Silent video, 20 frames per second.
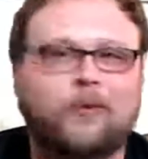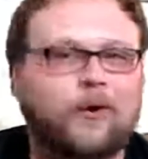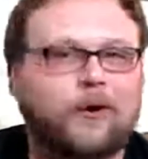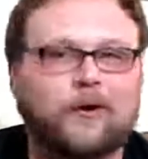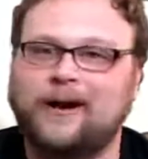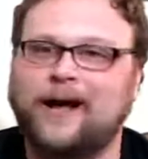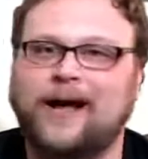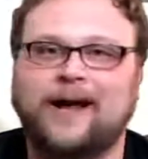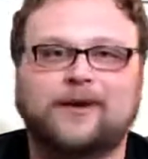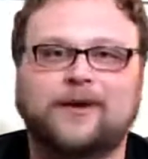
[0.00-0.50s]

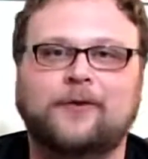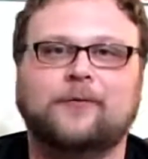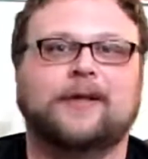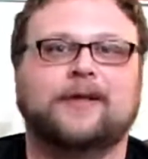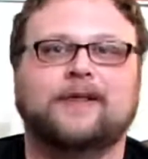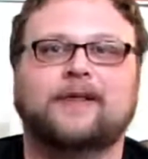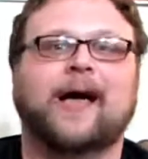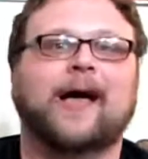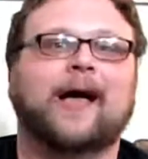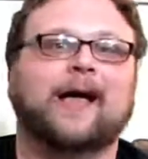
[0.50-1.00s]
We're not
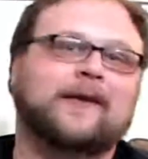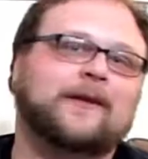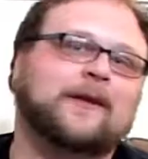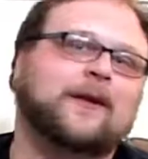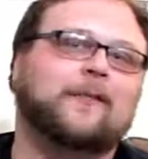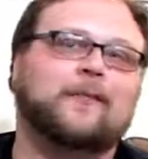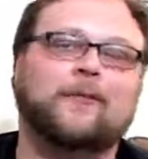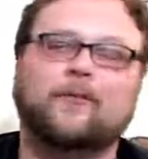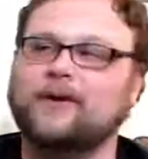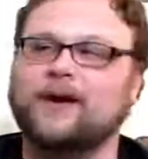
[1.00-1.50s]
doing that, you
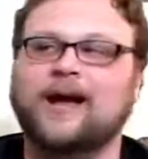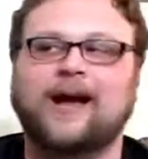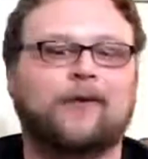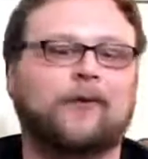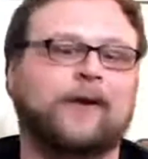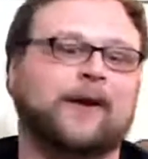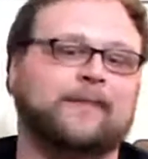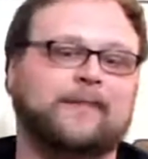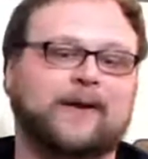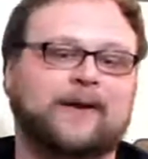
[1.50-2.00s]
know, but we're not
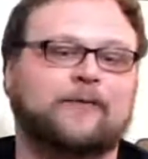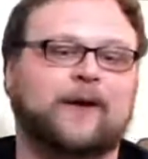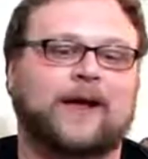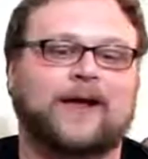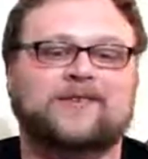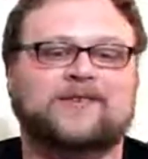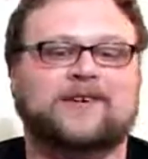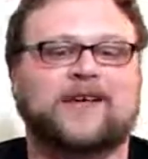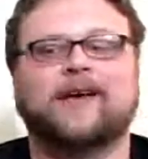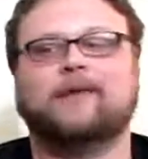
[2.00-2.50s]
quite a
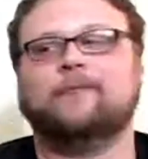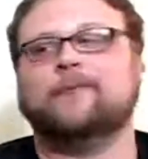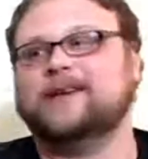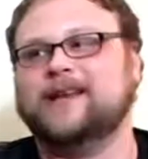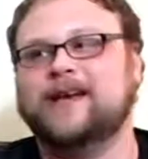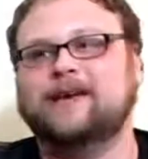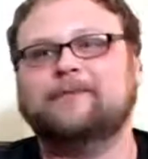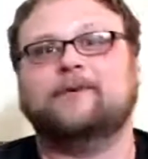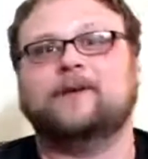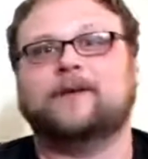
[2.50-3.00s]
mid-range deck. We
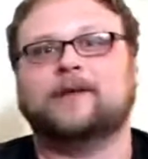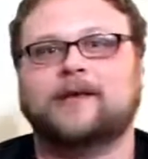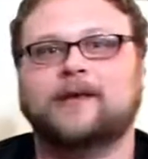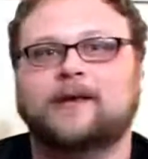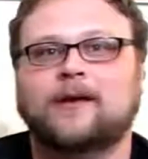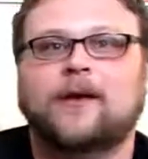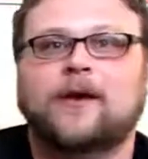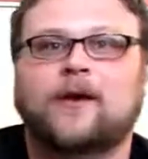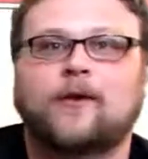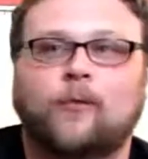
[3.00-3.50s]

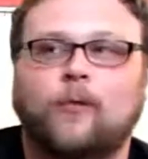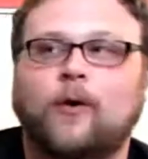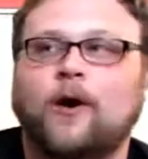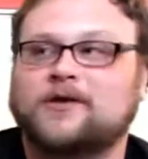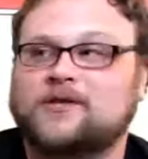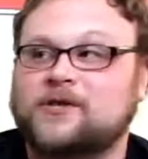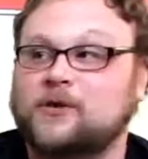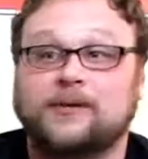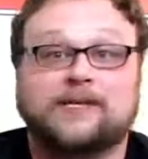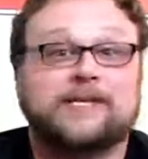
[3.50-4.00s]
definitely
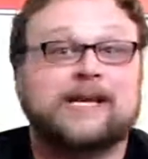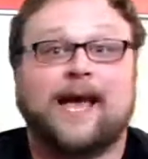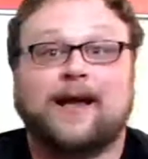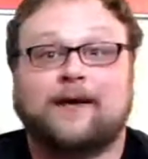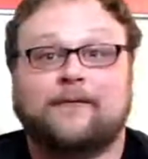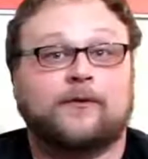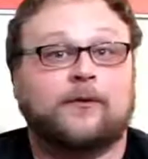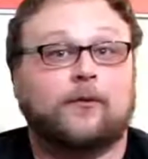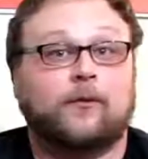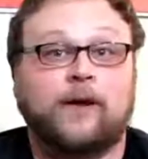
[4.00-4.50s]
want to
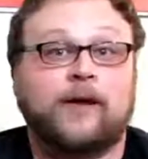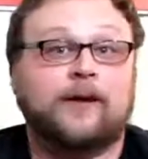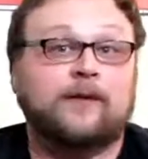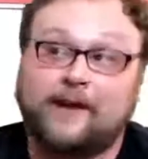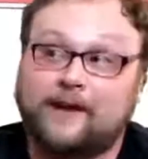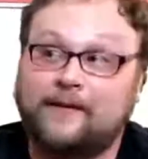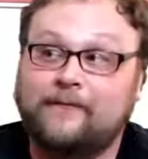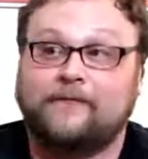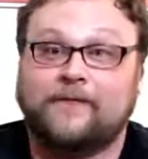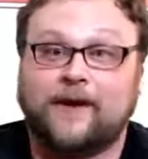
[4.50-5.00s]
attack for the win
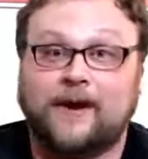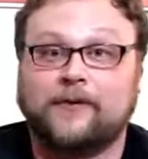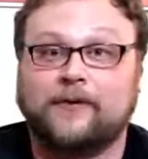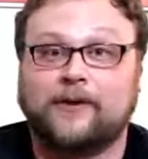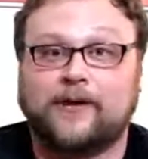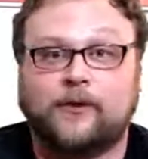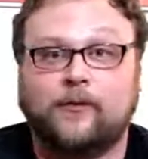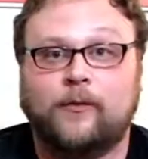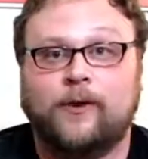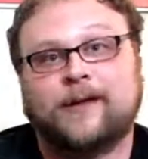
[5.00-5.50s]
and
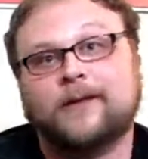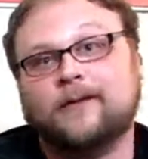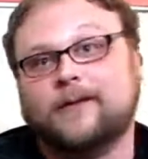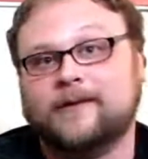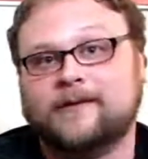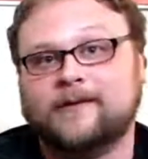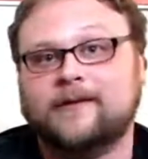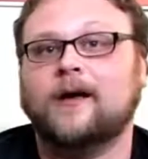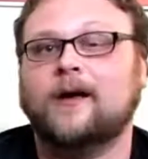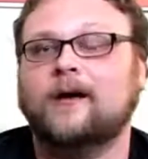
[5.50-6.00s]
fairly
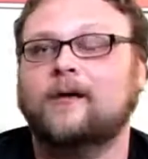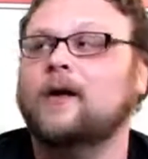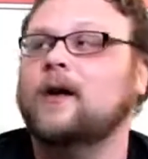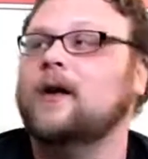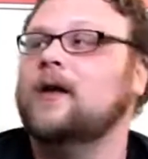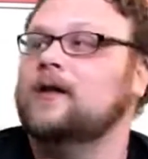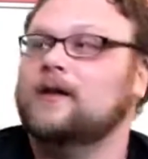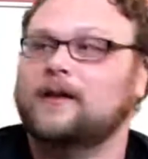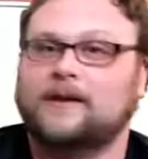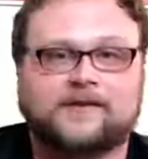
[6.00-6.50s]
quickly. So
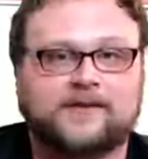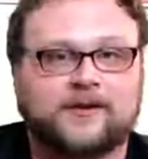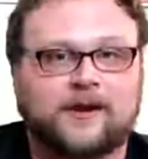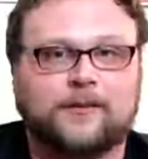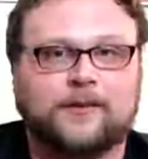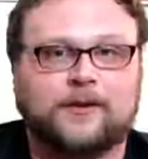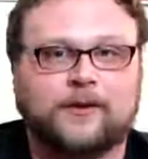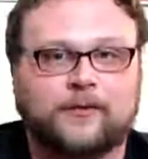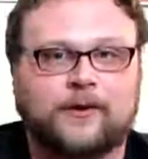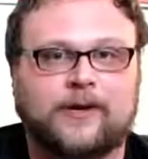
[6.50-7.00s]
let's start
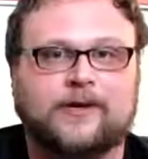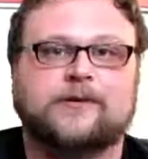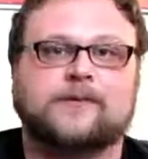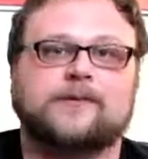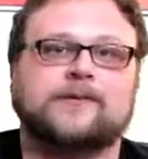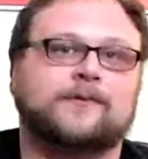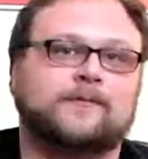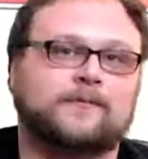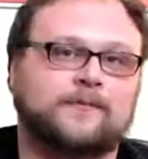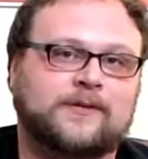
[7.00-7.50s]
with the
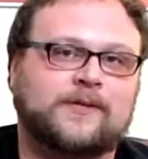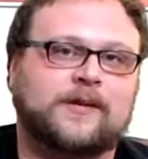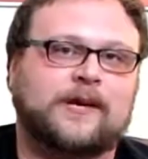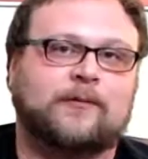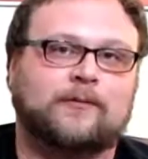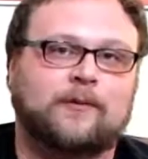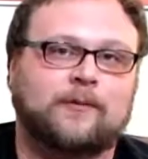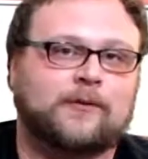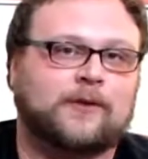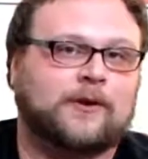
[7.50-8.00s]
creatures. We'll tell
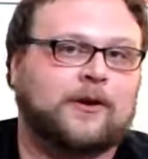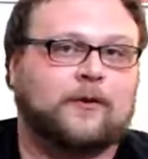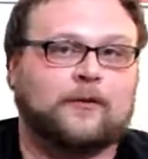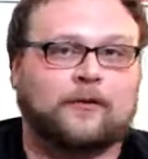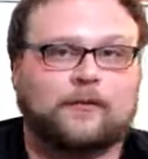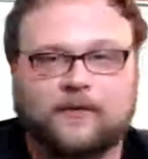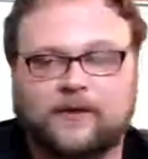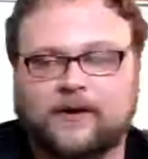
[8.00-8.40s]
you what we're doing.